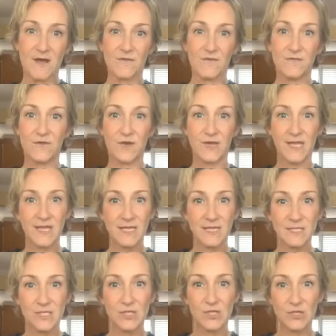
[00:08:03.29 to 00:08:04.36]
for
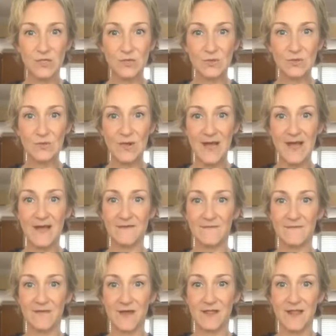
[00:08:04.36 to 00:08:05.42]
kids who
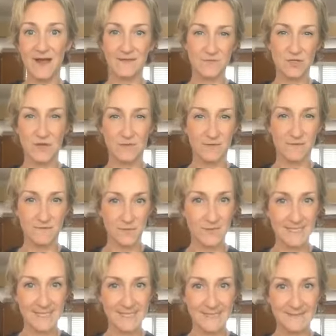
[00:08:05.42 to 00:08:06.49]
have a lot of trouble
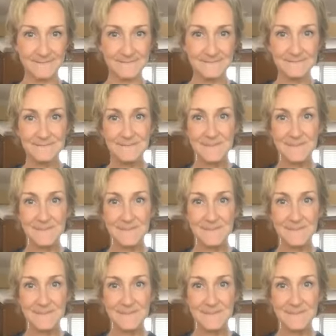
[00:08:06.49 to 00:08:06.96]
focusing.